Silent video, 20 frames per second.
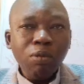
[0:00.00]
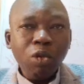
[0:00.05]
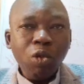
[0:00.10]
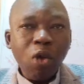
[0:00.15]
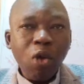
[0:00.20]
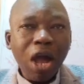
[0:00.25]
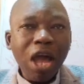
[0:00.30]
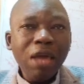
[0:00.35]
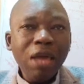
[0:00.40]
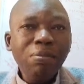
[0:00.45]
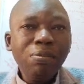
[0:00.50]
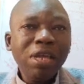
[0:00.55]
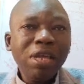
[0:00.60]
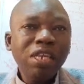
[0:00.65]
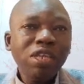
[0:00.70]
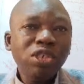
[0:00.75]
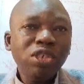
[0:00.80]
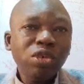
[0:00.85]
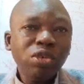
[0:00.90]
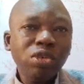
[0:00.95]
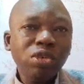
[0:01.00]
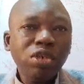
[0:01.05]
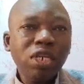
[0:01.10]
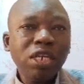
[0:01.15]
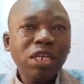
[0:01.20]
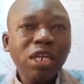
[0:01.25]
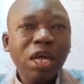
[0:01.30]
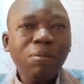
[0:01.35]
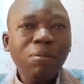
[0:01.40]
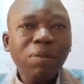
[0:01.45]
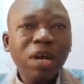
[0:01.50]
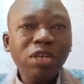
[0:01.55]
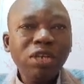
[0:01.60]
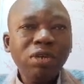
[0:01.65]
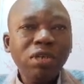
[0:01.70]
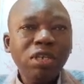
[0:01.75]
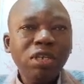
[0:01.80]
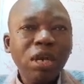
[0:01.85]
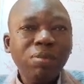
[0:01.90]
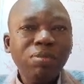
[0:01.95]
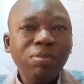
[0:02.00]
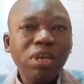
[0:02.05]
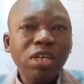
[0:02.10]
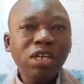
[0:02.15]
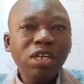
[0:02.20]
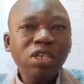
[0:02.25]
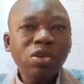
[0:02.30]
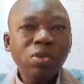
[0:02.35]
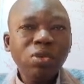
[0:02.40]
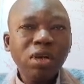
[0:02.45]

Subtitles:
Why many children abandon their parents'